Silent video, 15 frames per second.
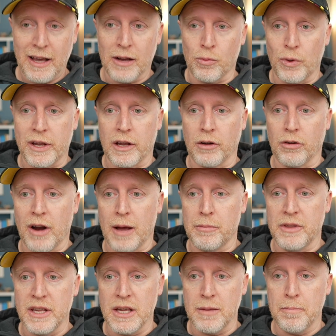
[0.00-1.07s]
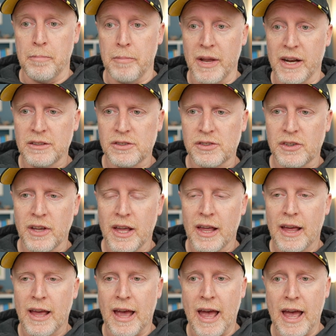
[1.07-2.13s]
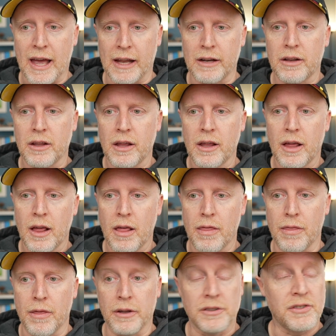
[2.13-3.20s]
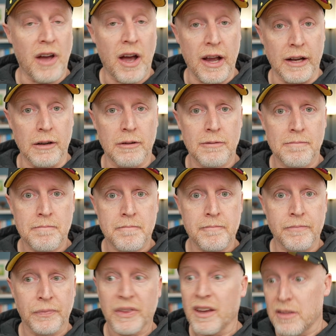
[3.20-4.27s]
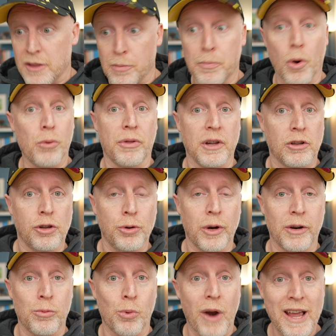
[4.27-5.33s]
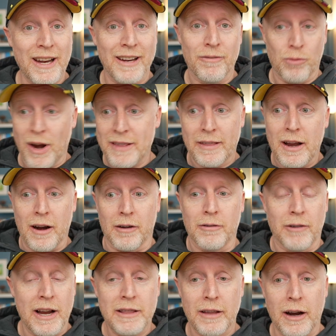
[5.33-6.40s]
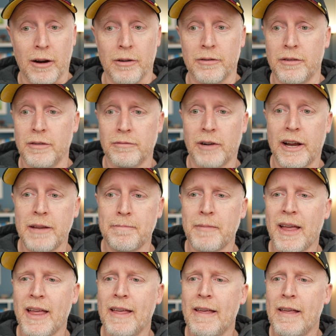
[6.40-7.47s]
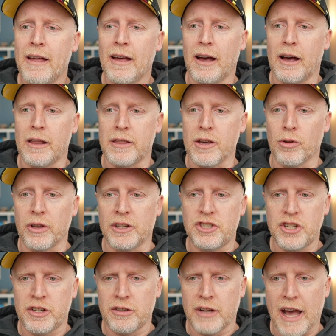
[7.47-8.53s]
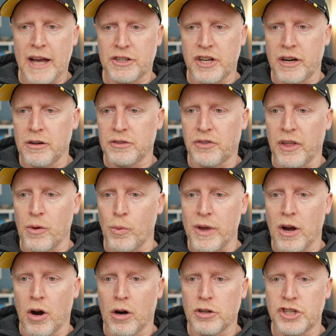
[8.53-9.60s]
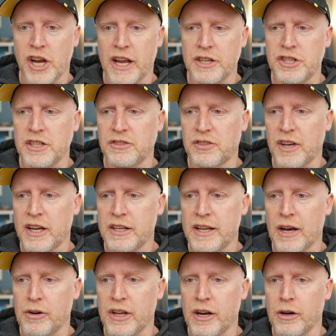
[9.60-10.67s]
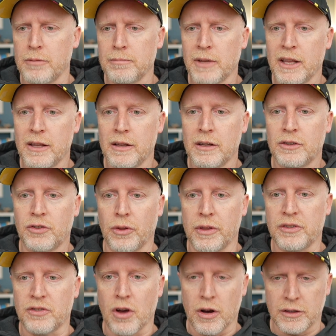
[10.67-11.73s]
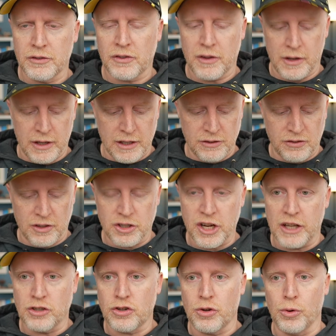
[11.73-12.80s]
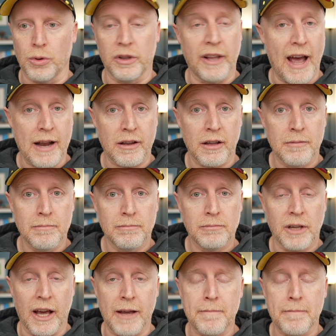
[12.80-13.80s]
we can grab the minutes and the sign. They're both included right there, right? The only catch here is that we are changing sign down here. So this const needs to change to a let, okay?